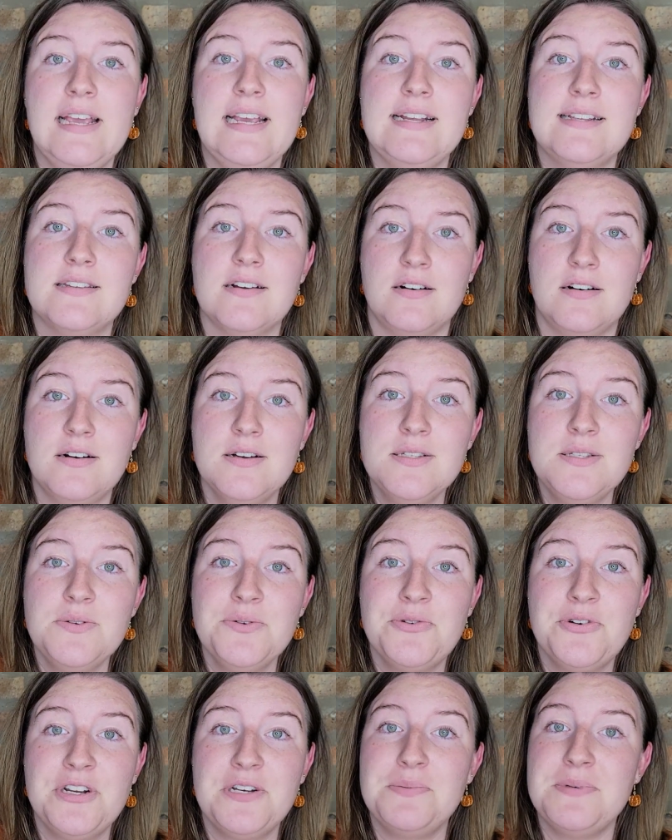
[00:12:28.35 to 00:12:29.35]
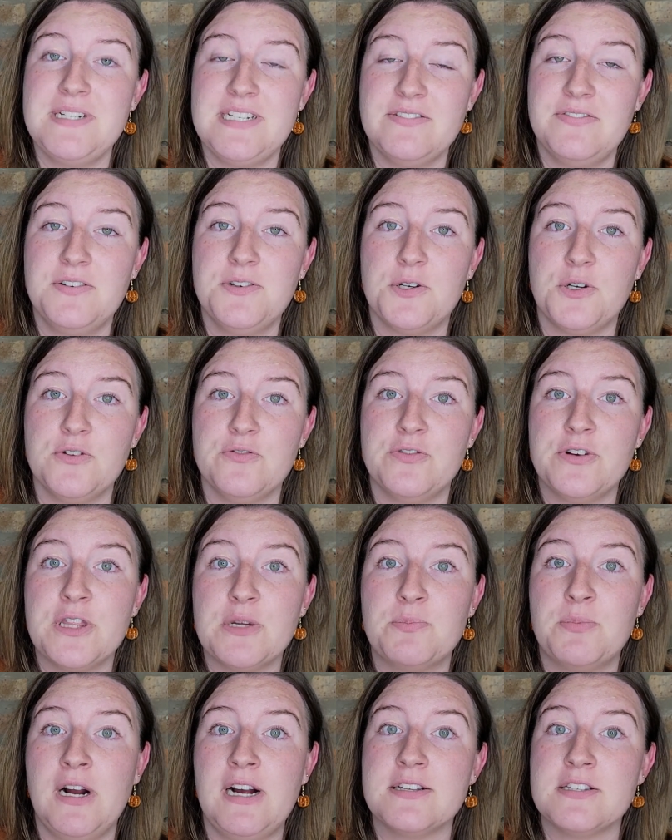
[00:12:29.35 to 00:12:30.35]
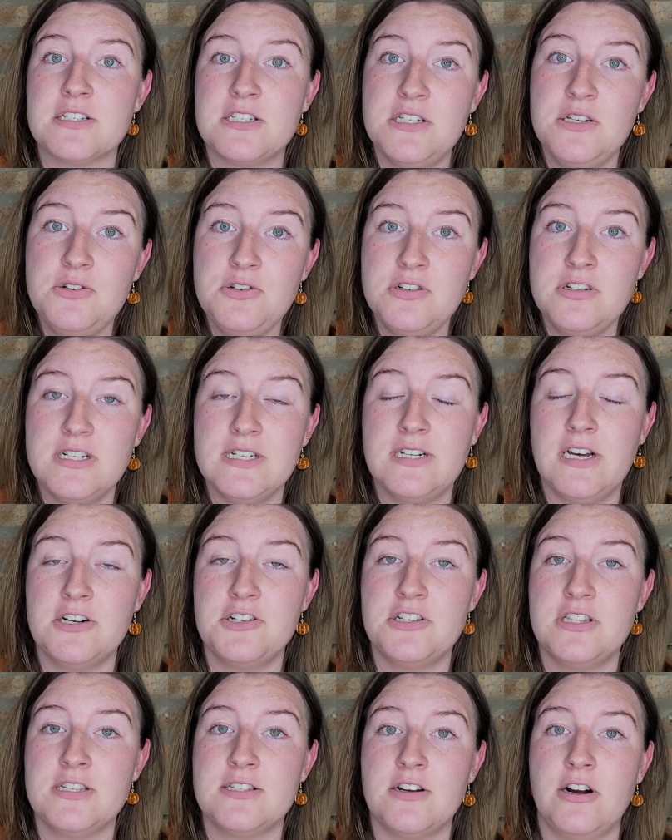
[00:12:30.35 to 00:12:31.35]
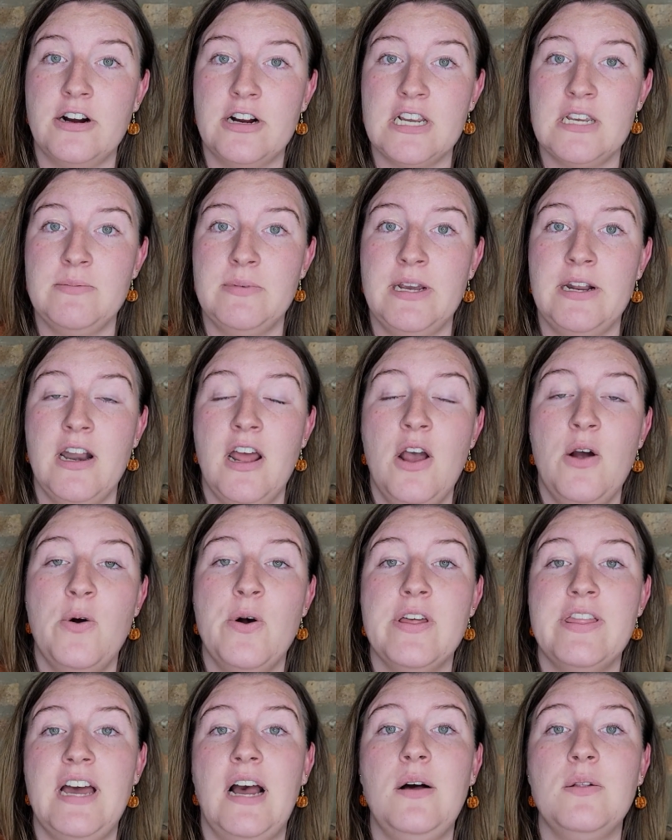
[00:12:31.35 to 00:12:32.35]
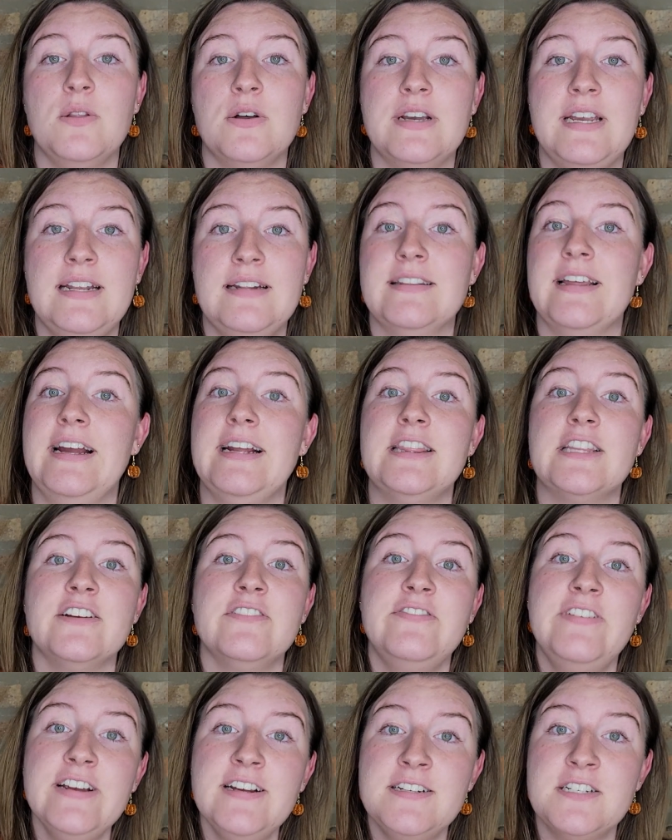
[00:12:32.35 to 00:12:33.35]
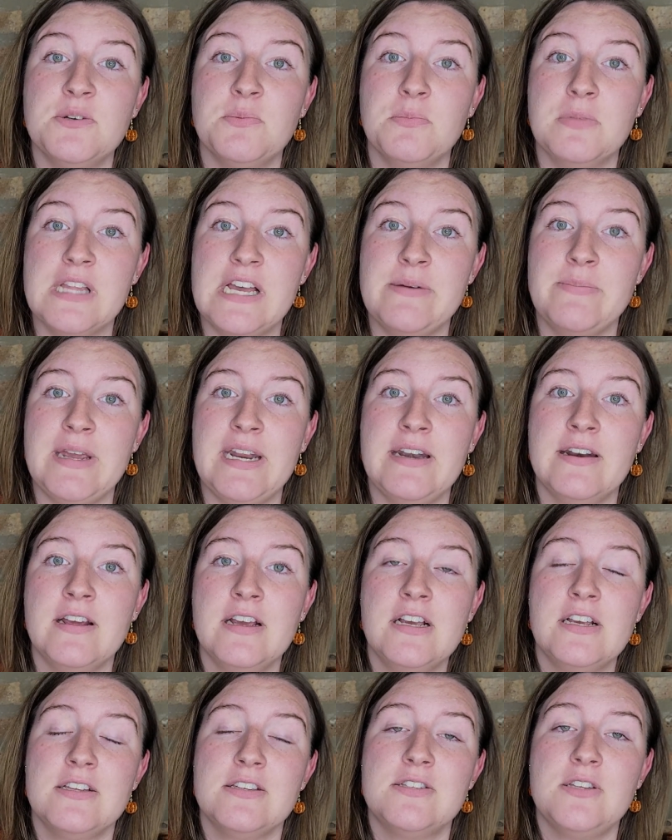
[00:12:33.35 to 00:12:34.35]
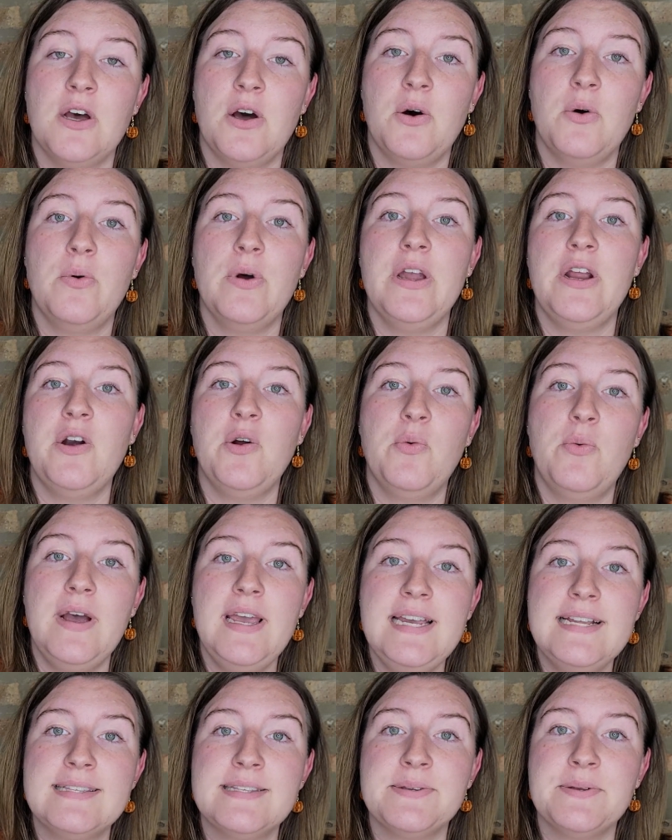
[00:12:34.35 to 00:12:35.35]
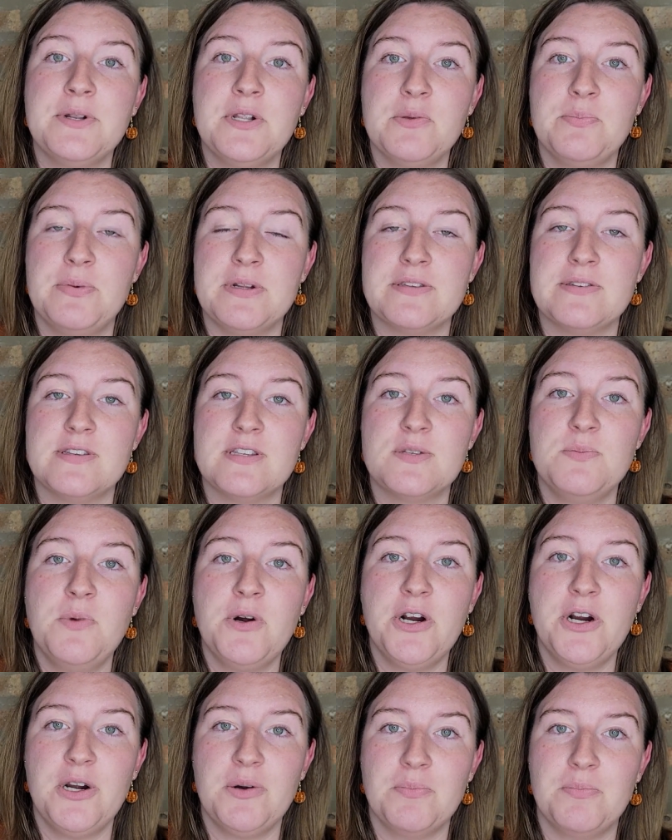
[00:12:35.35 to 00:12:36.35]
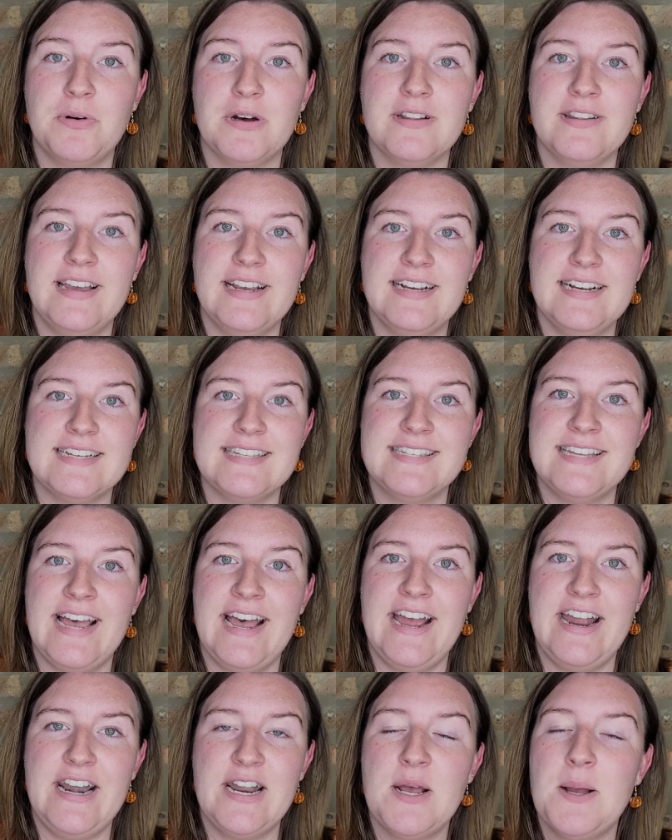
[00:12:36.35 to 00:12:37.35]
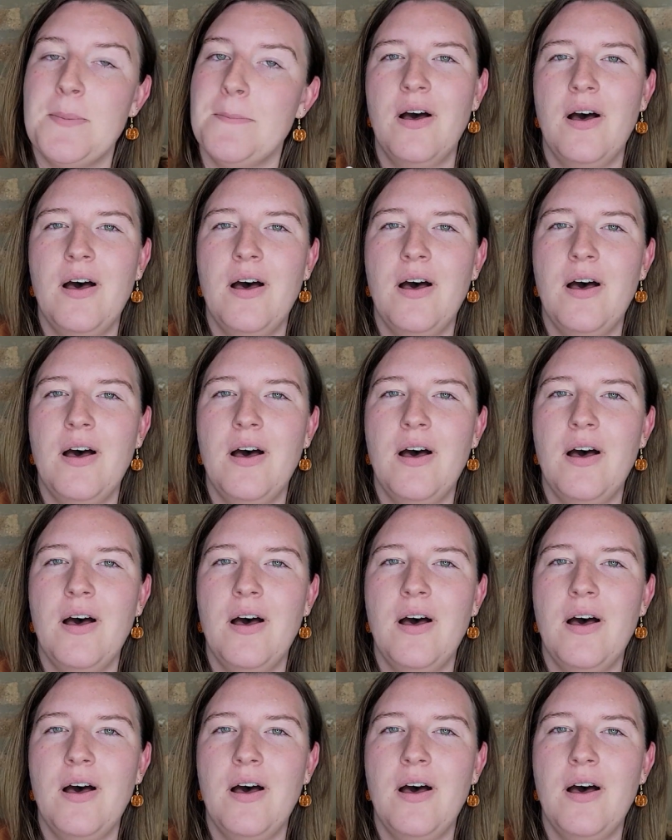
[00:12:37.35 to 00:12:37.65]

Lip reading: It's also going to be difficult for the prosecution to touch this argument without looking like they're victim blaming. So in a way, it's a little bit smart, but like I said,